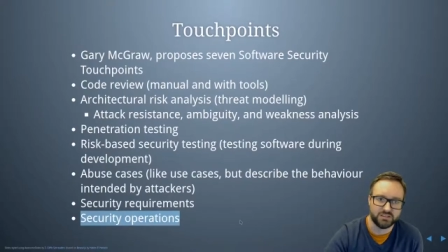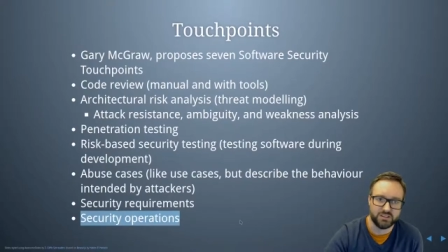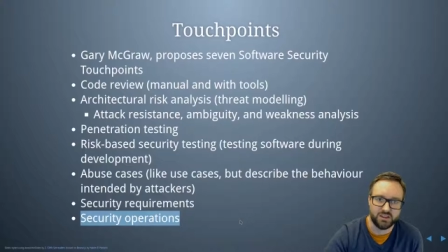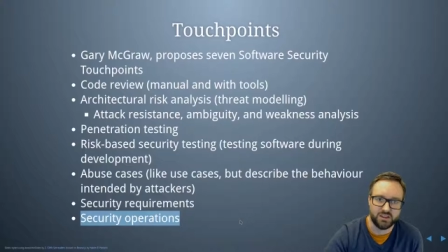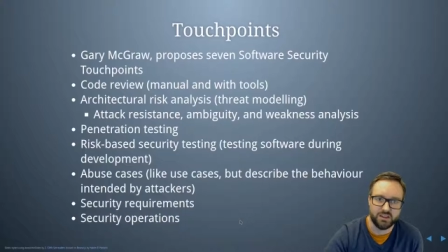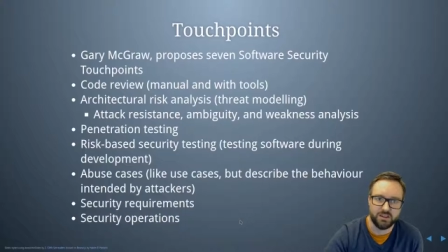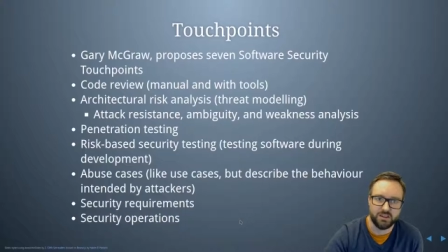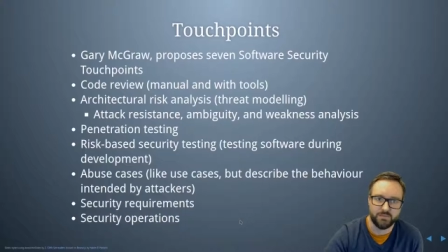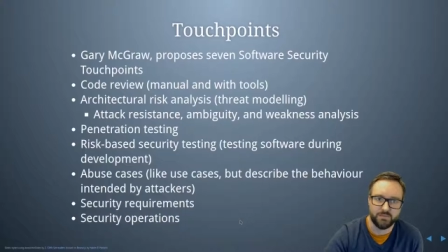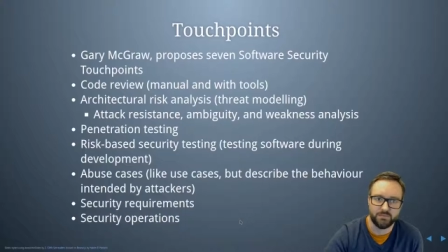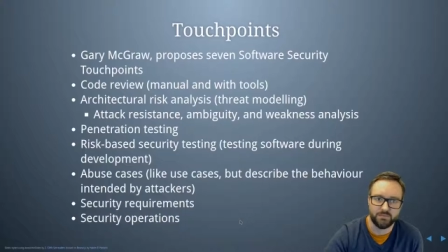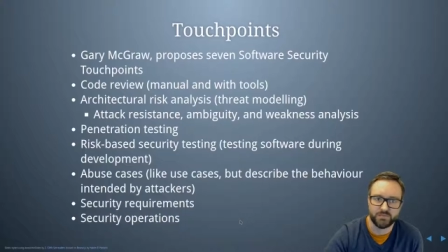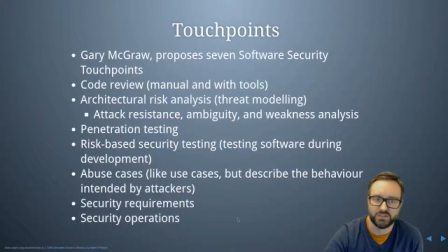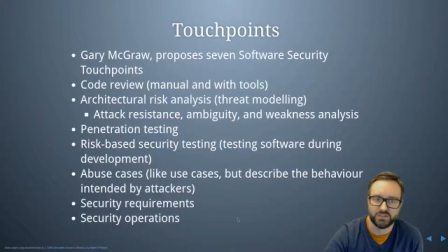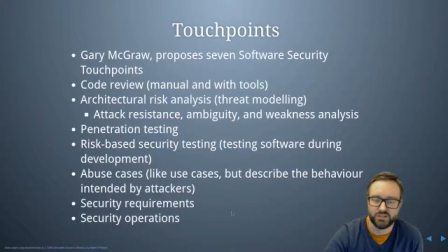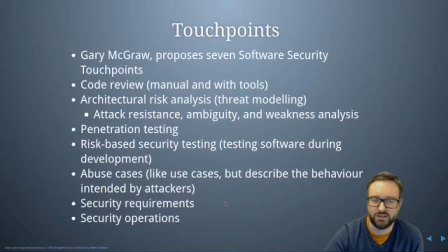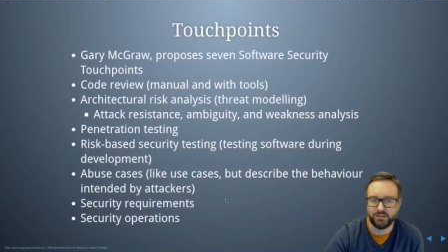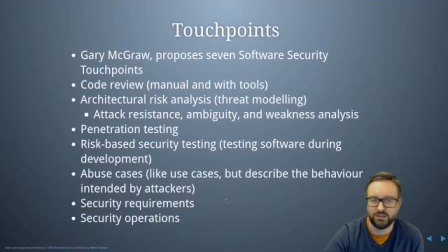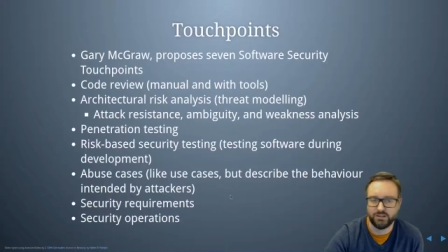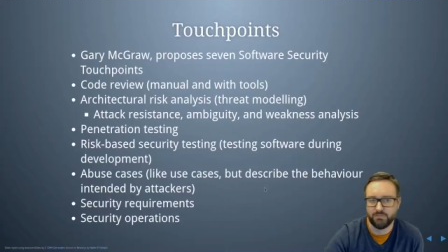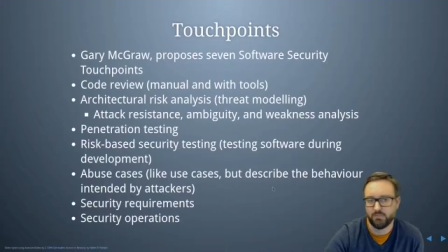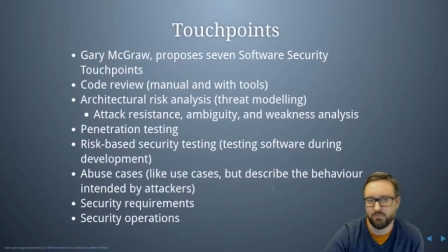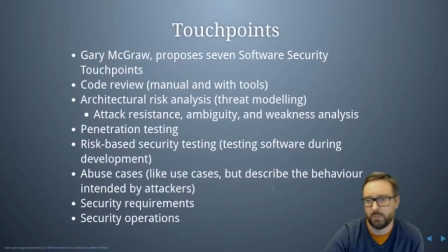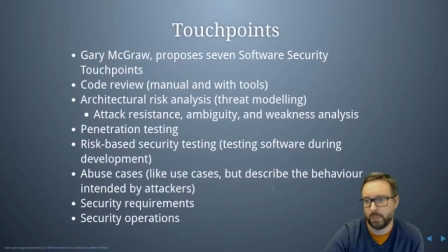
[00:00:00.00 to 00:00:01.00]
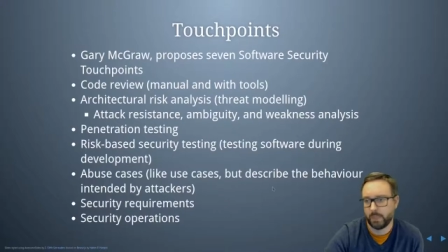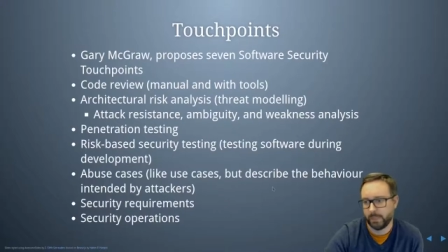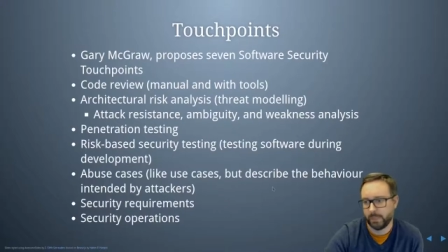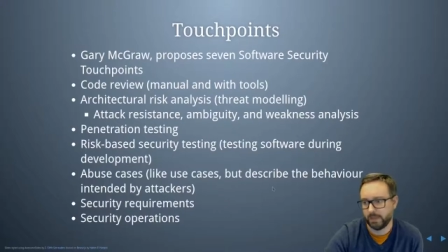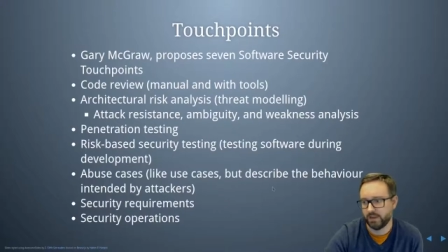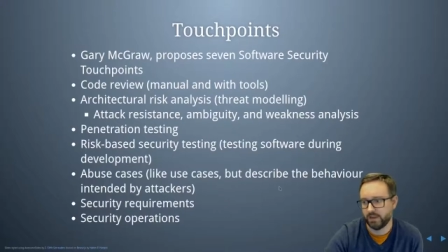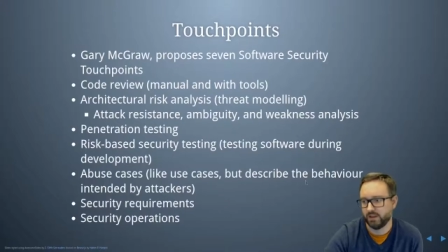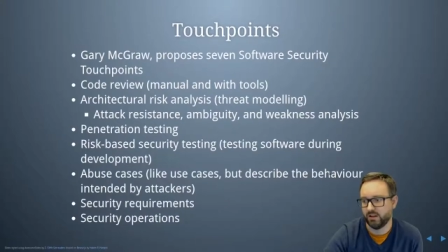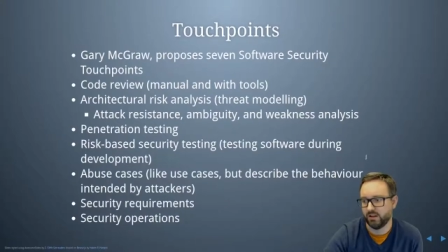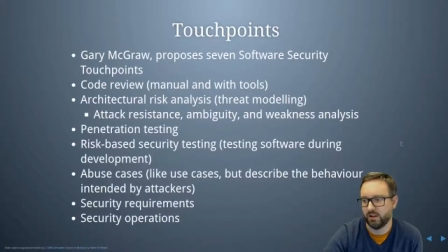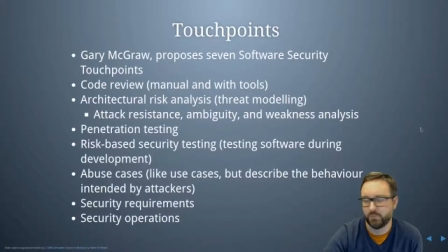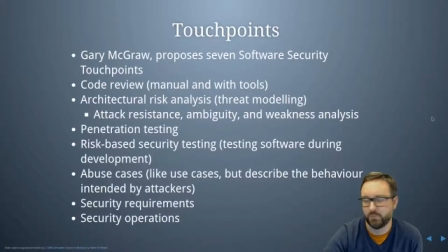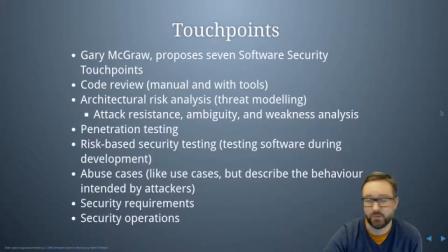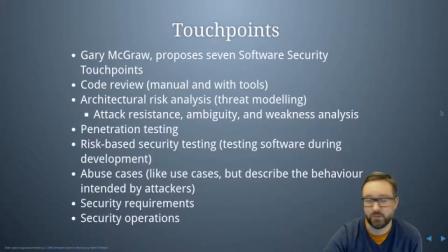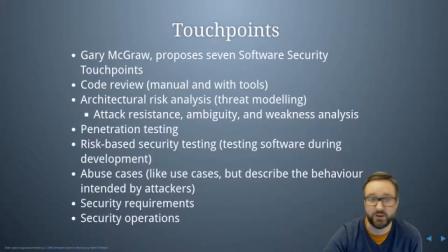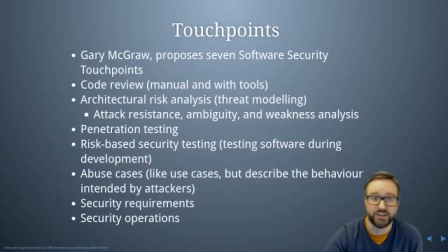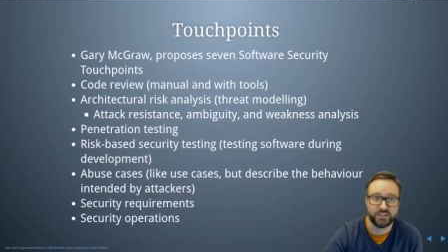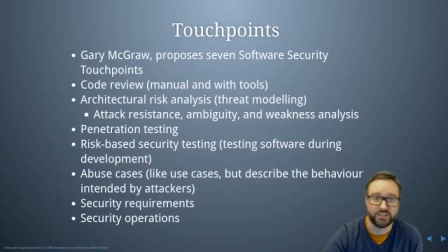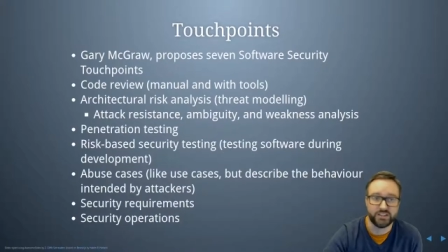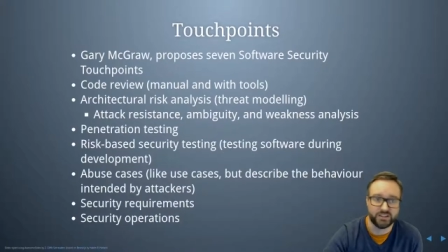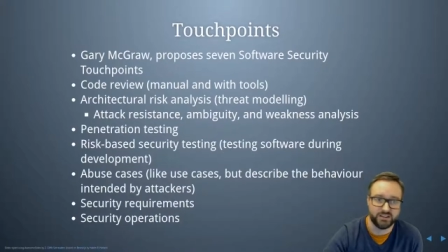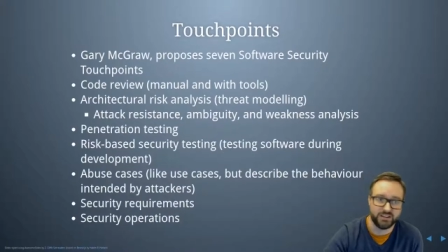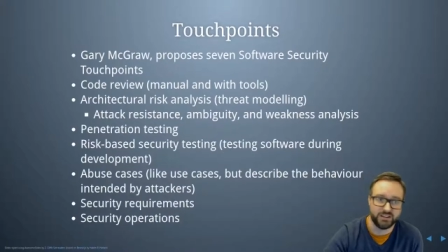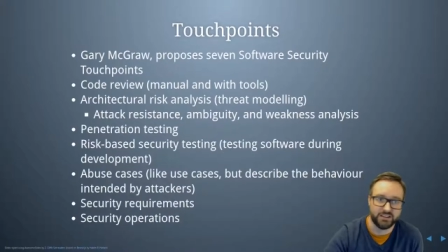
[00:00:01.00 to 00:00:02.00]
Um, so you know
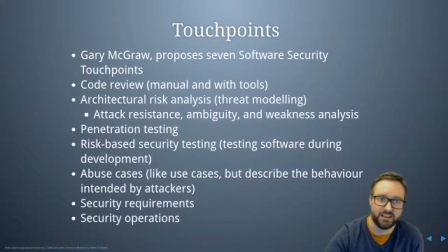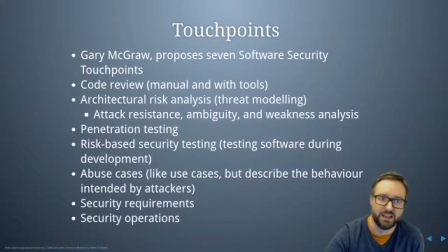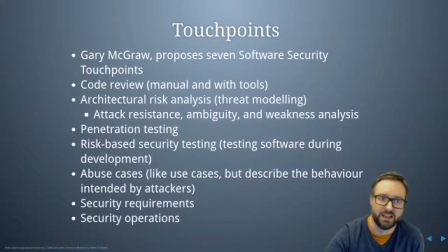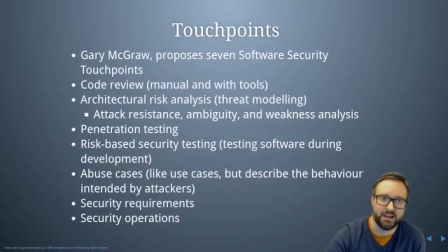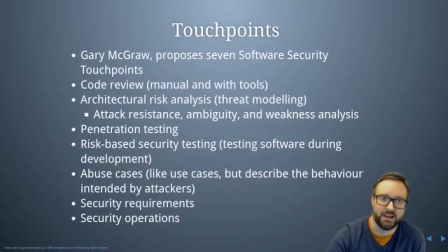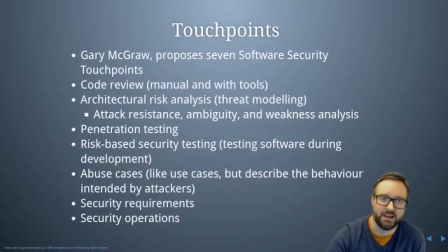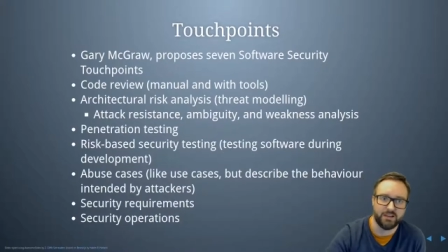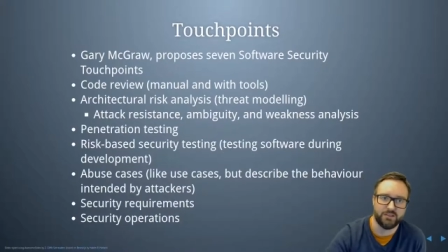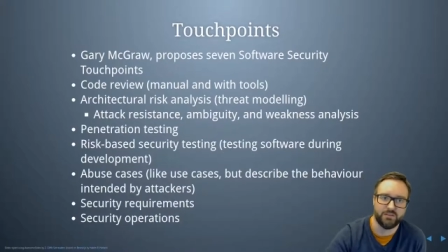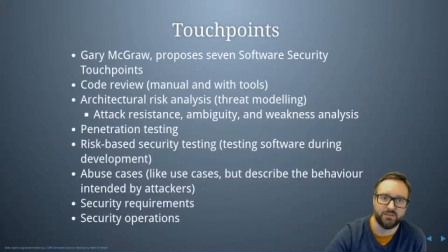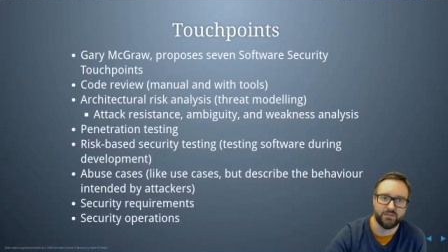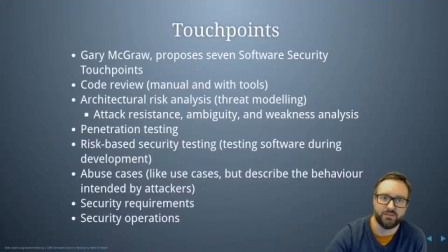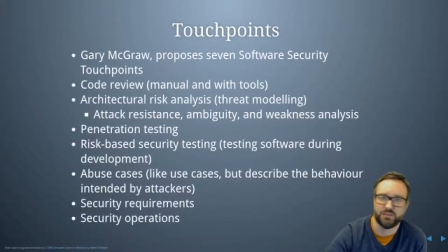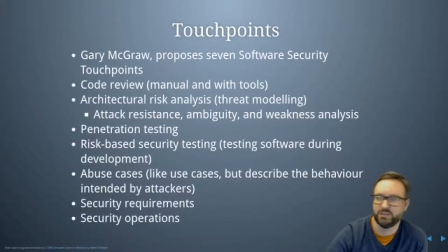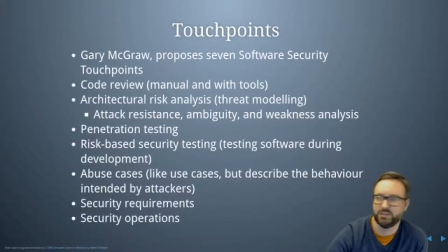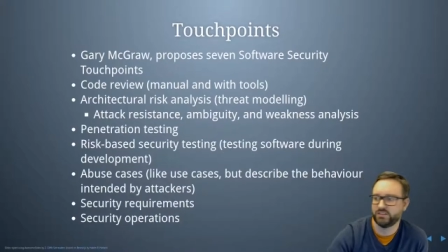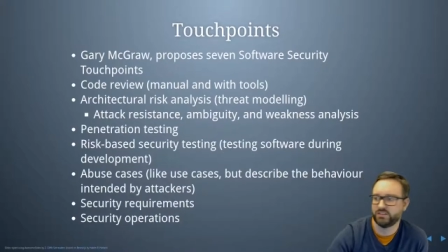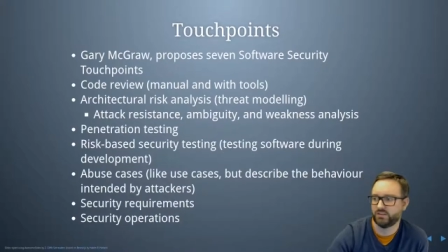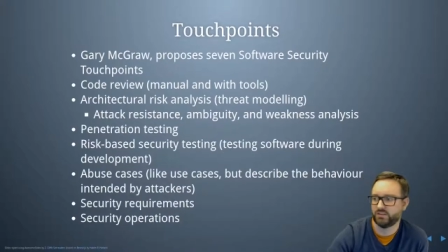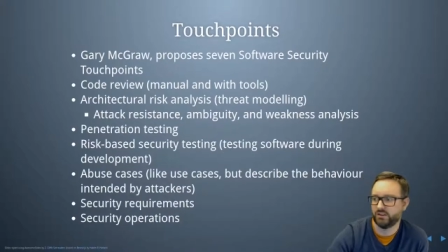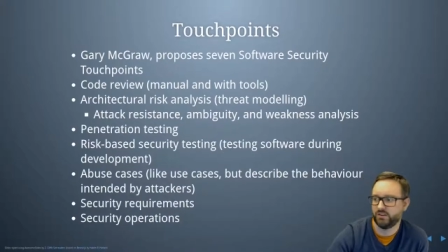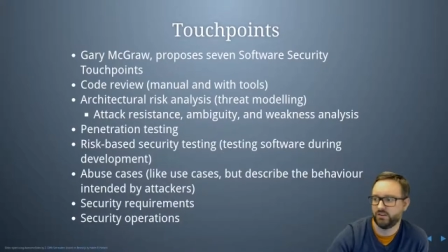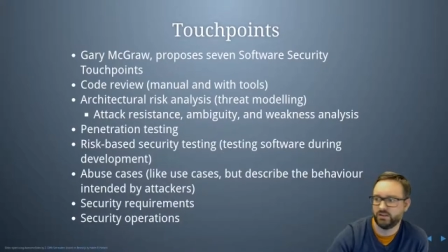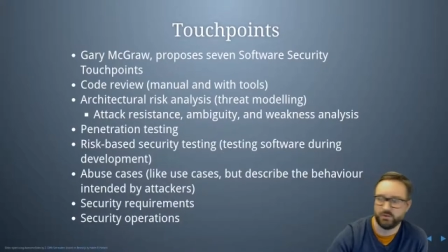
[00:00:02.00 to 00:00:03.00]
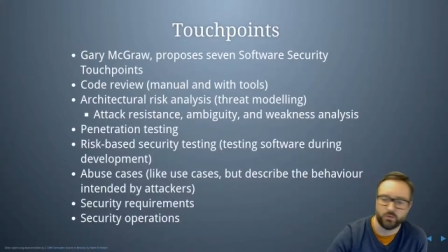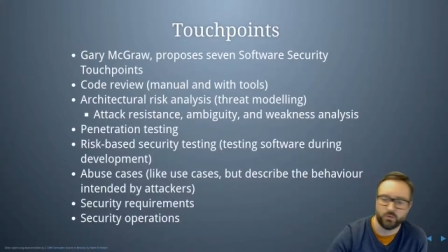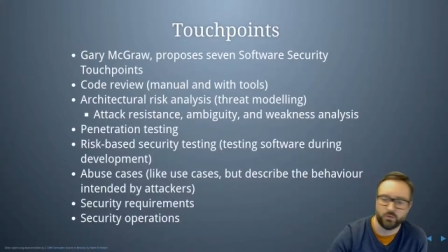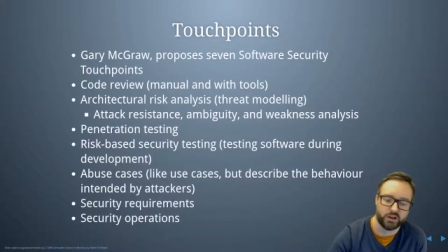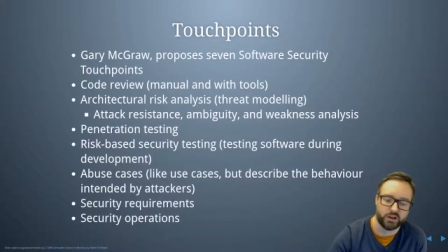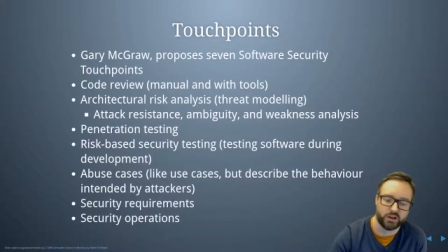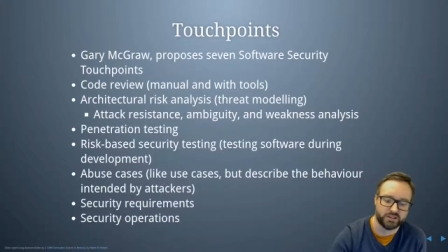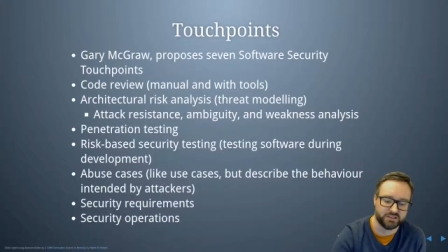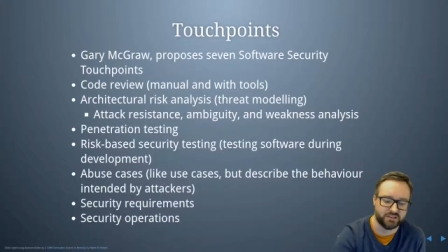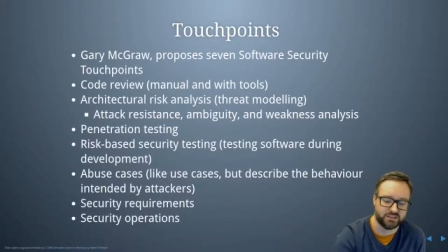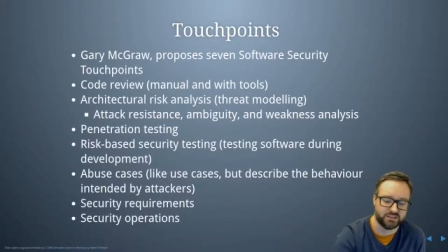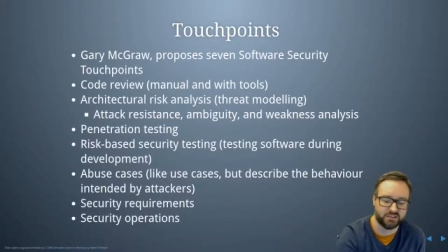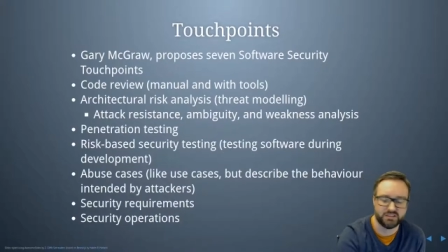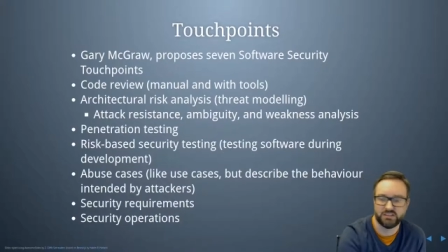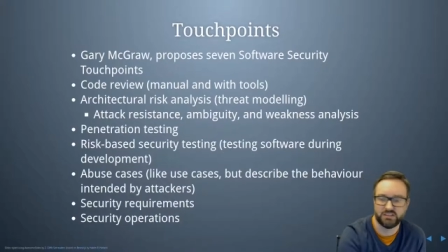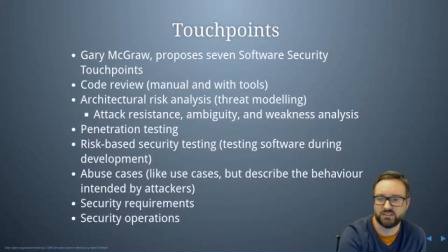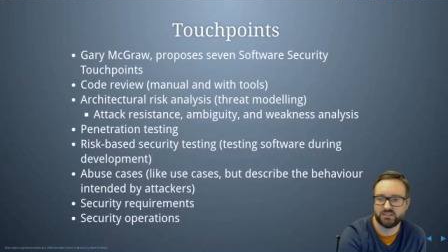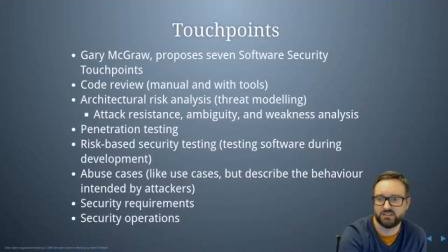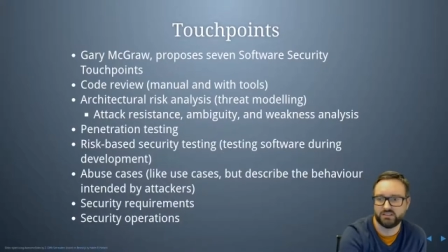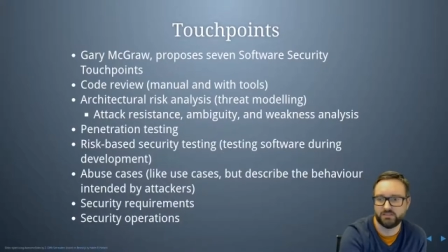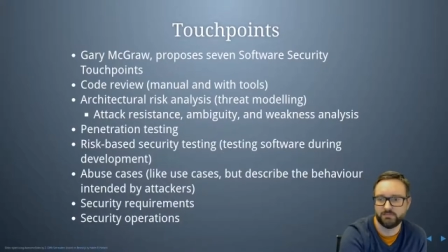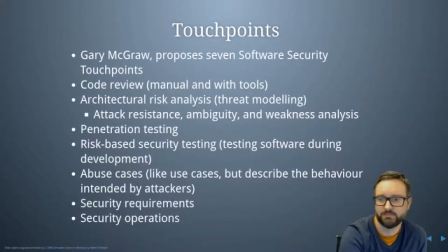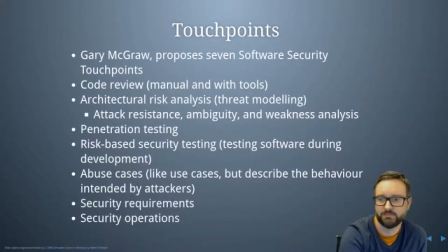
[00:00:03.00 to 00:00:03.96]
operationally how the security works in your system.